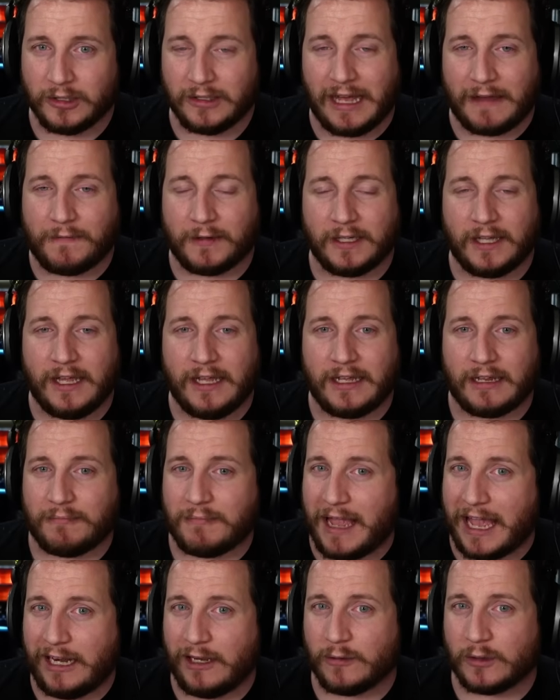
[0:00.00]
leveling and
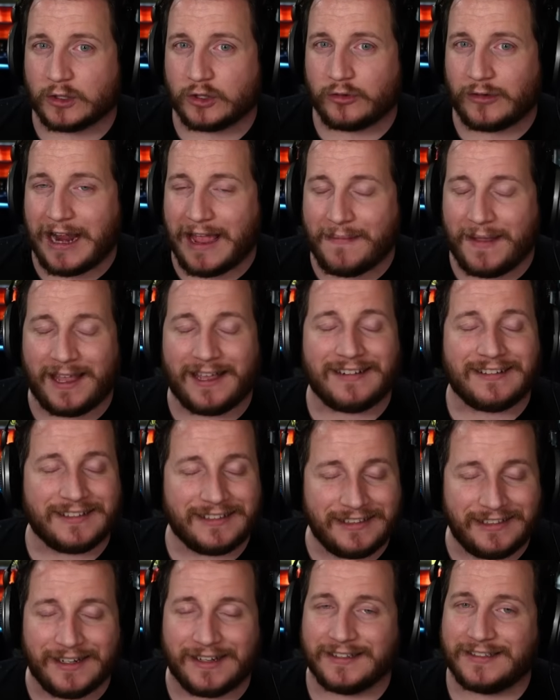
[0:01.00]
manual tramming
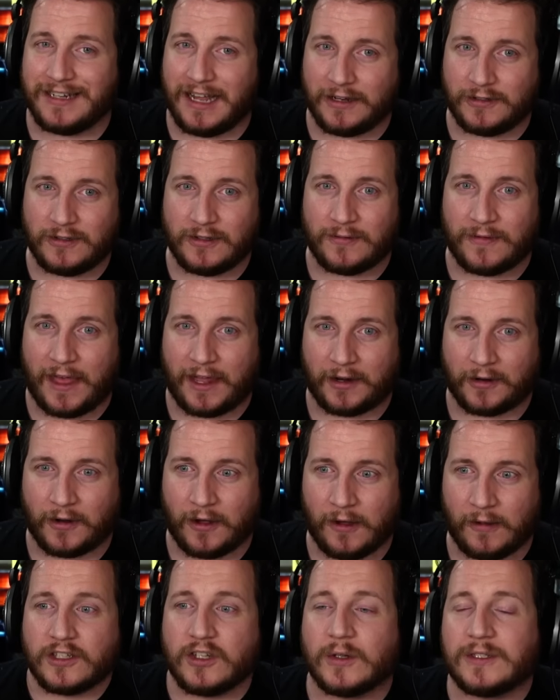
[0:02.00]
does not do that at
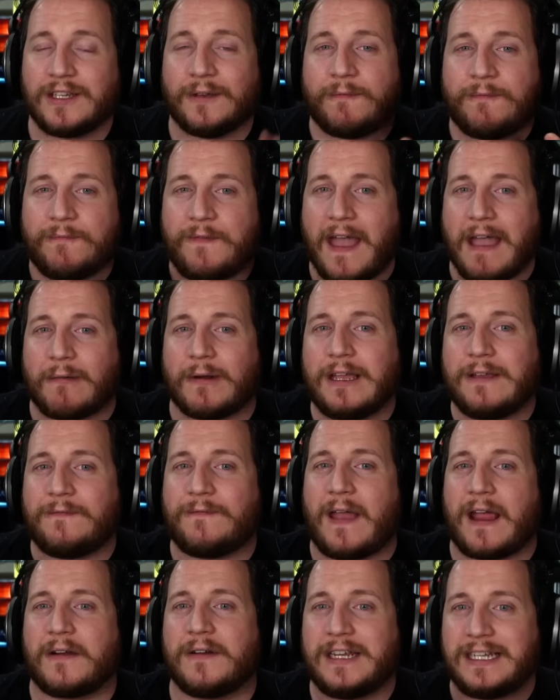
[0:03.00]
all. So it's a very,
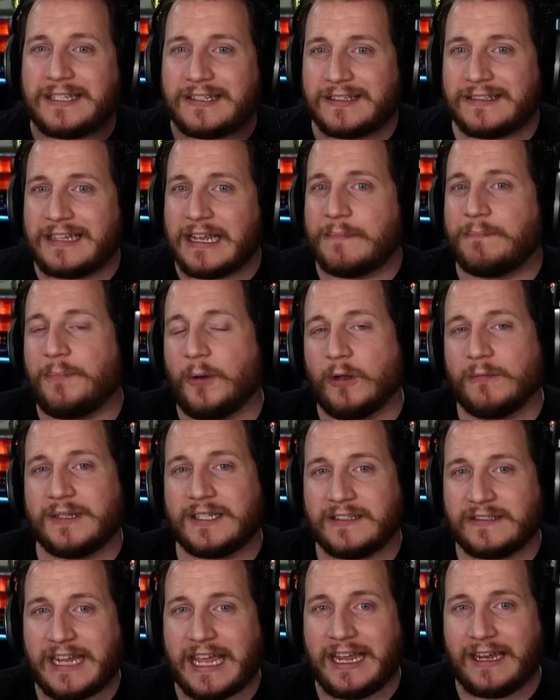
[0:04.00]
very simple
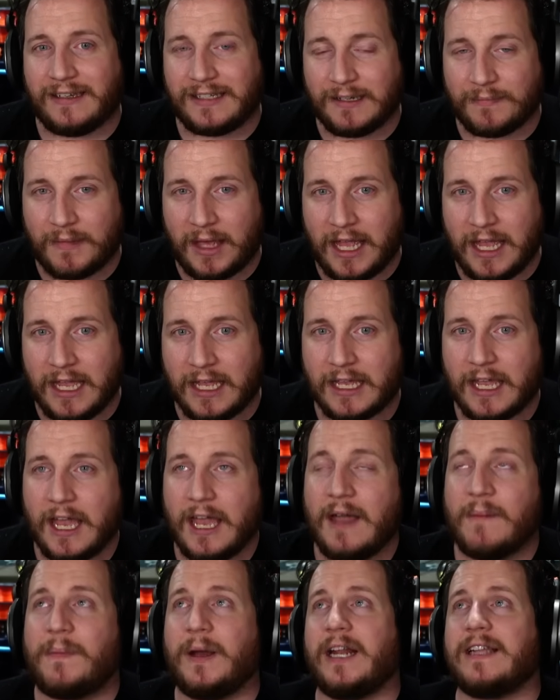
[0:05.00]
mistake to make,
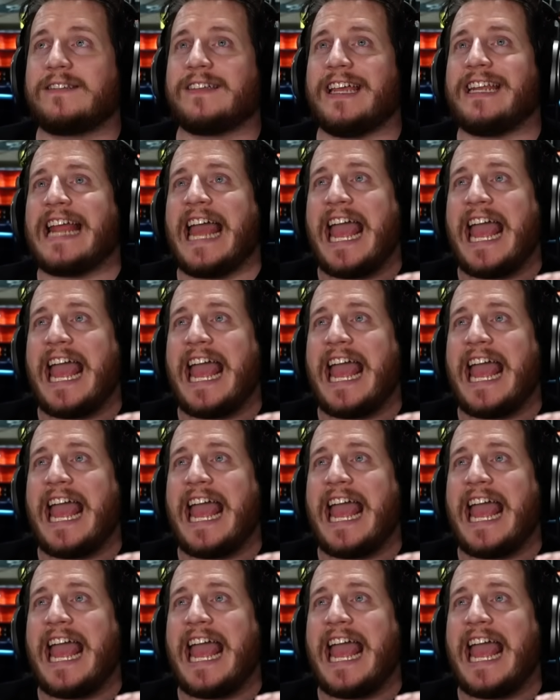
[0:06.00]
but it's an